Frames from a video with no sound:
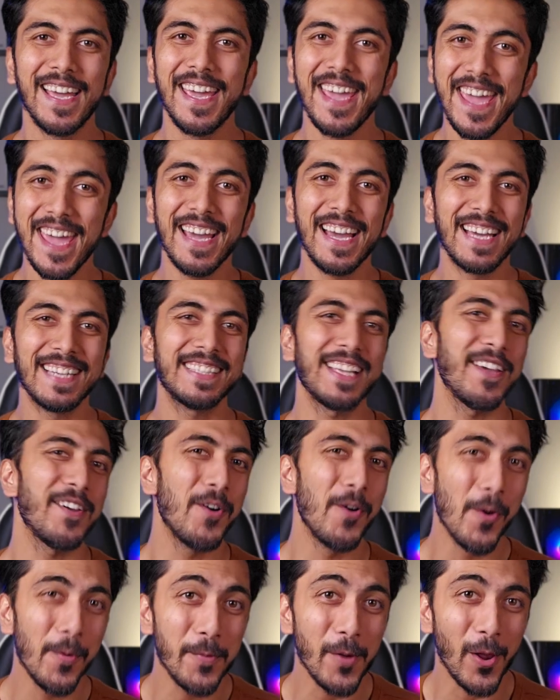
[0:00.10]
Hey guys, I
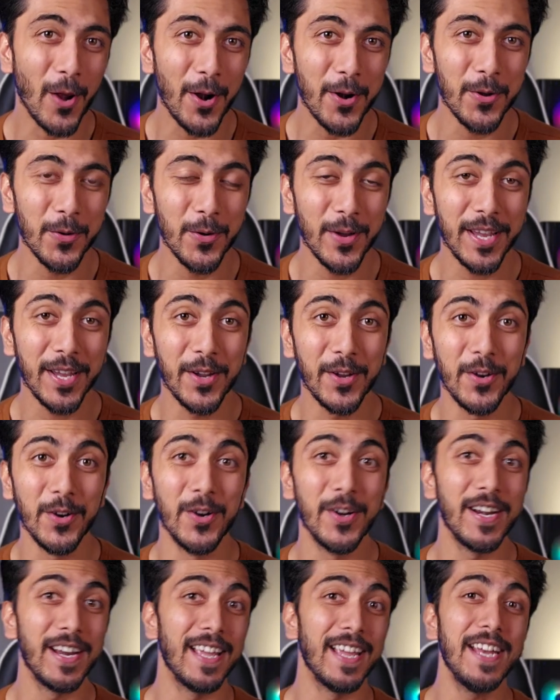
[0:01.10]
hope you all are doing good.